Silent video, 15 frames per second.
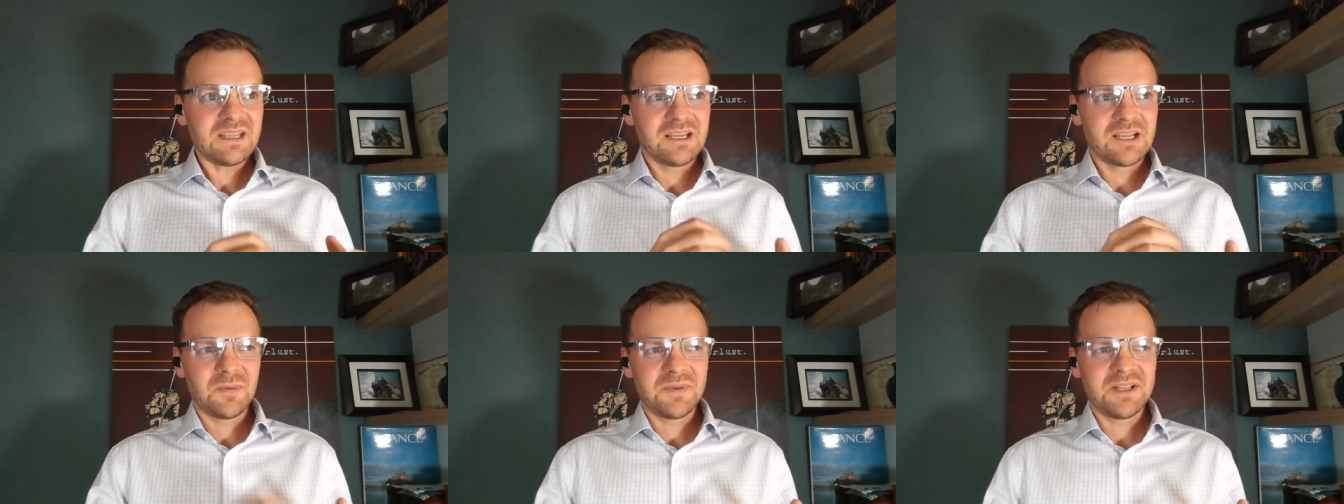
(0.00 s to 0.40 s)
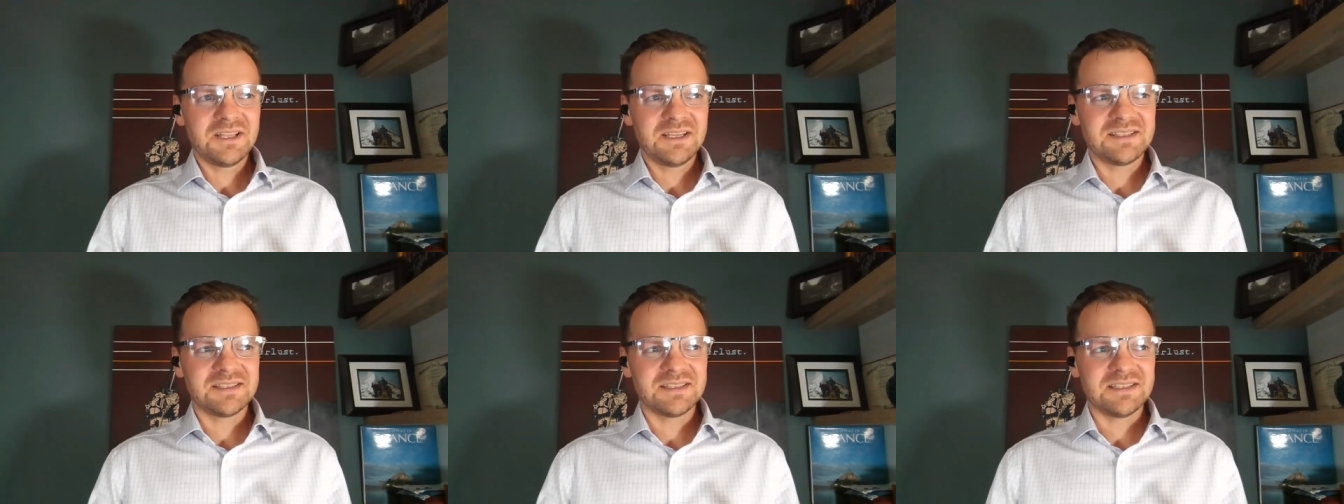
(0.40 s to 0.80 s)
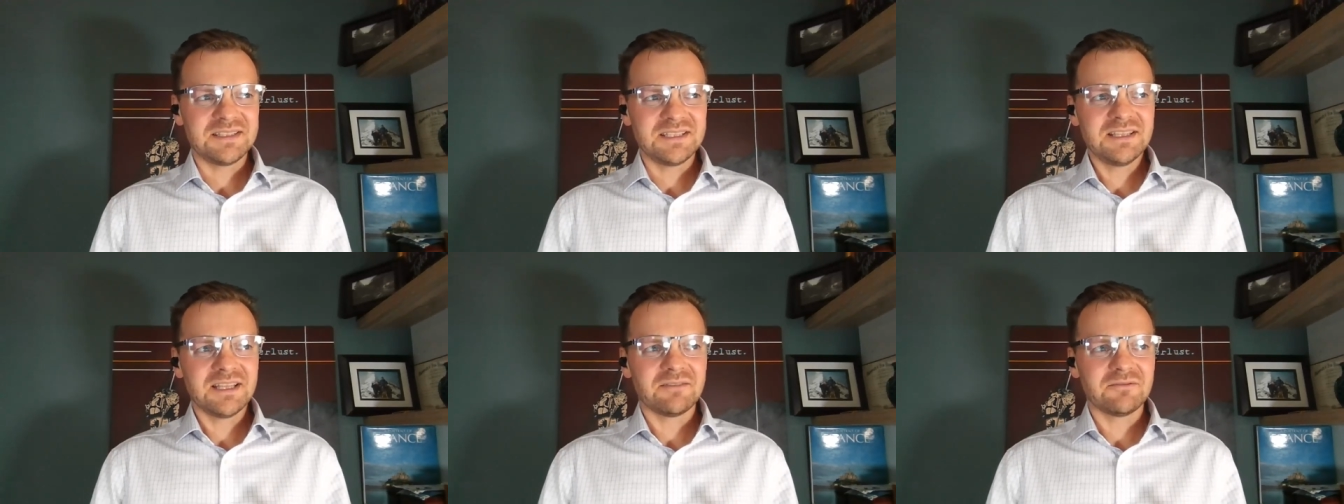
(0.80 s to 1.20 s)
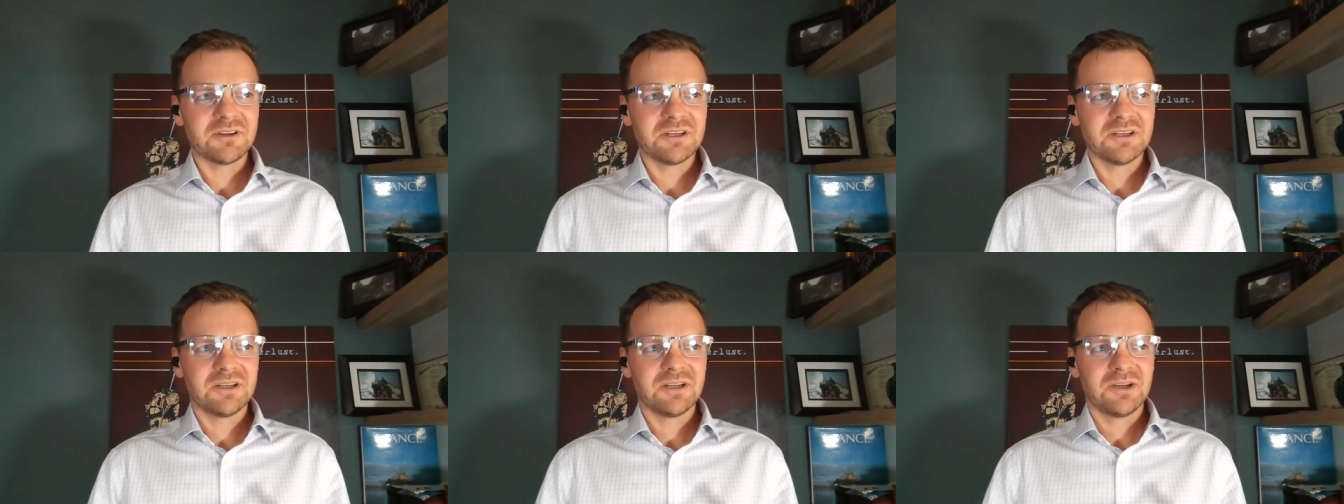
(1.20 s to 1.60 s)
company needs to
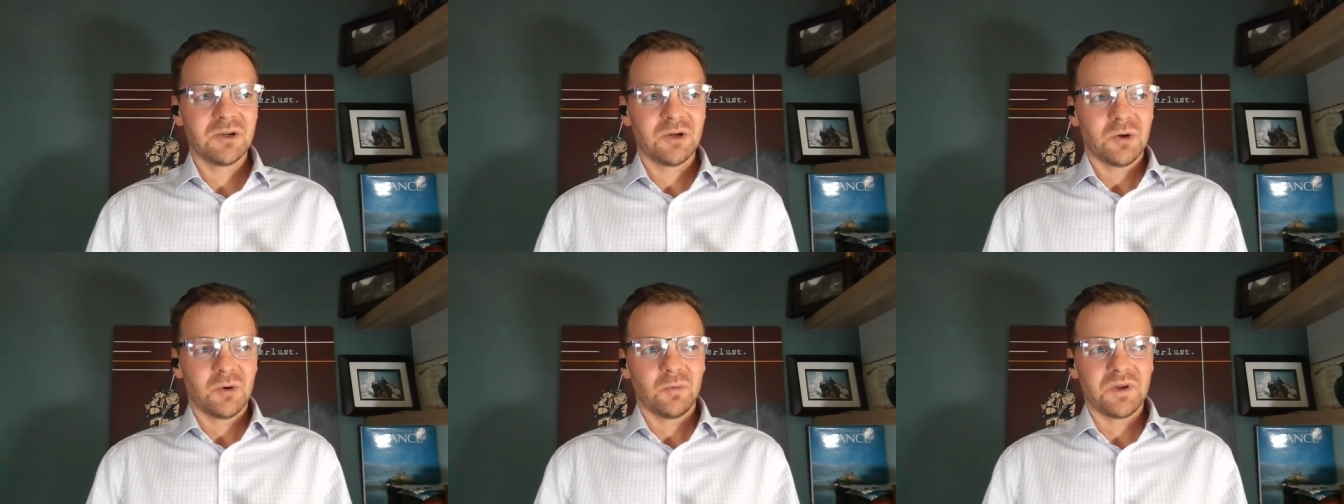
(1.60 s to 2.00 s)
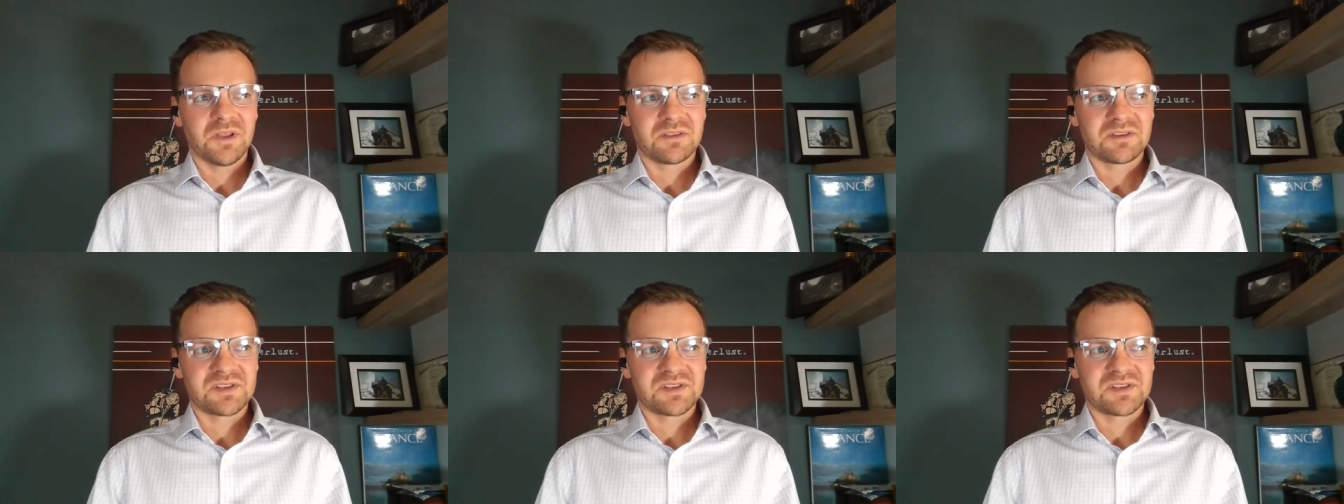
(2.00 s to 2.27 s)
delever with